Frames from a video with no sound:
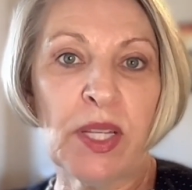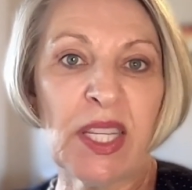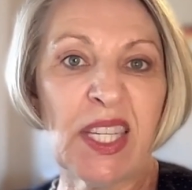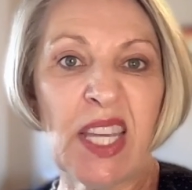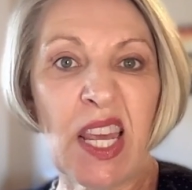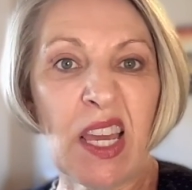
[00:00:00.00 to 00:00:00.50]

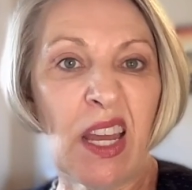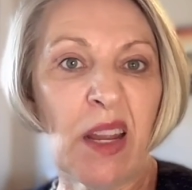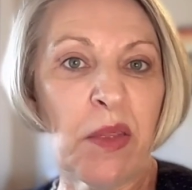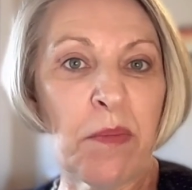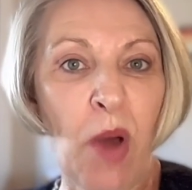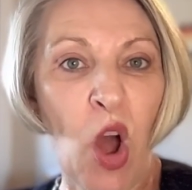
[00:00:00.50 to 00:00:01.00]
that's sitting
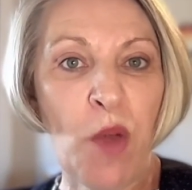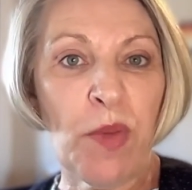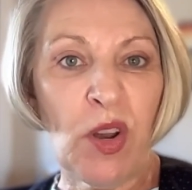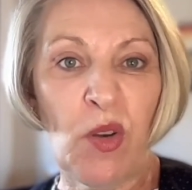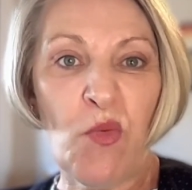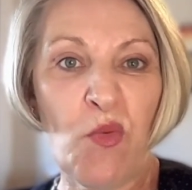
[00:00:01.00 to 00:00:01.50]
at the
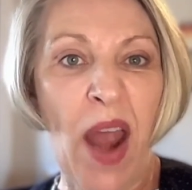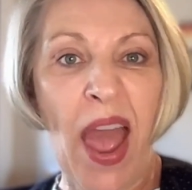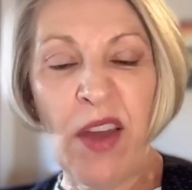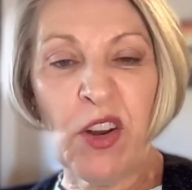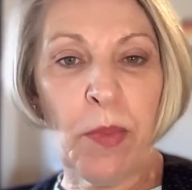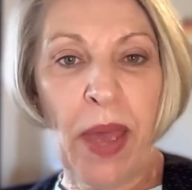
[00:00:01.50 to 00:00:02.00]
moment at
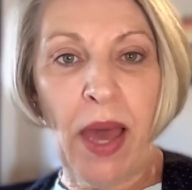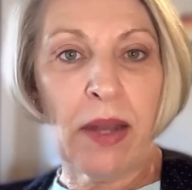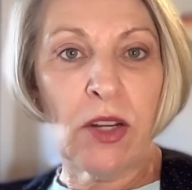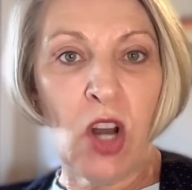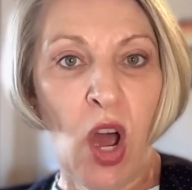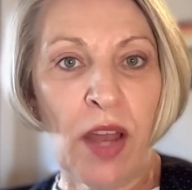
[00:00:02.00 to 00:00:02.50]
around
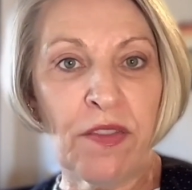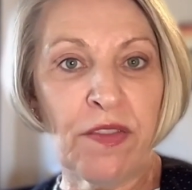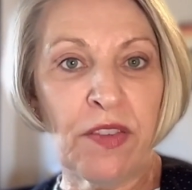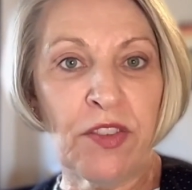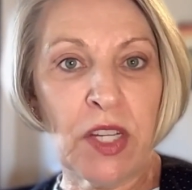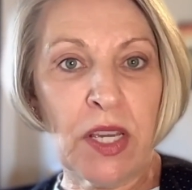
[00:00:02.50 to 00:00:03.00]
about
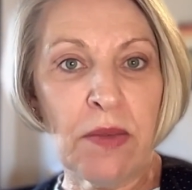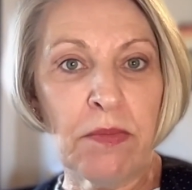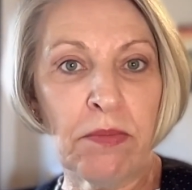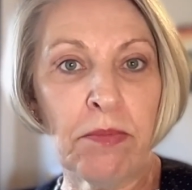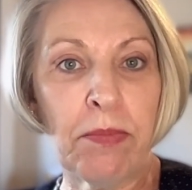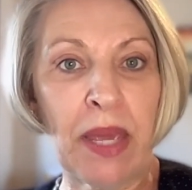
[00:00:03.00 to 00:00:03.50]
950
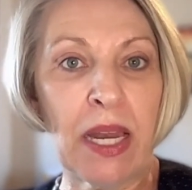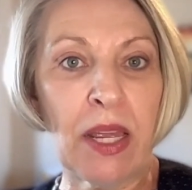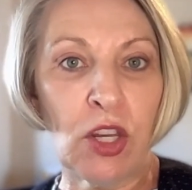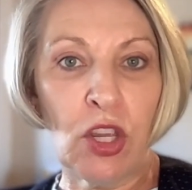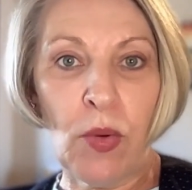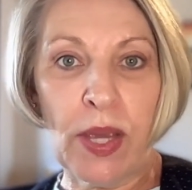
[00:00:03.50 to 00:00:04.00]

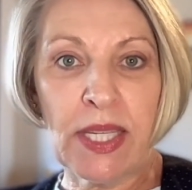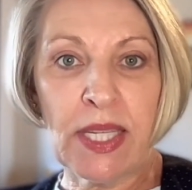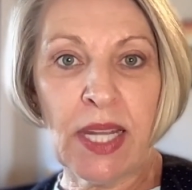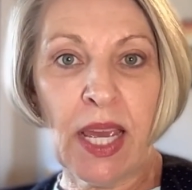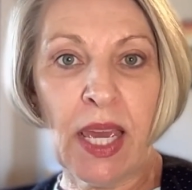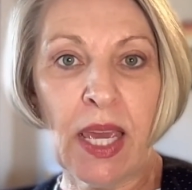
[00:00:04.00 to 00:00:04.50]
billion
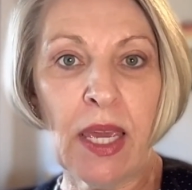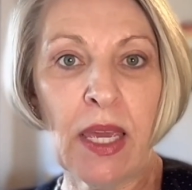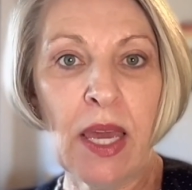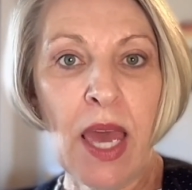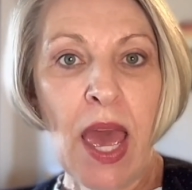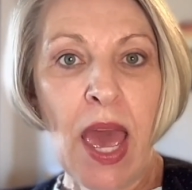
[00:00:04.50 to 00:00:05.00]
USD.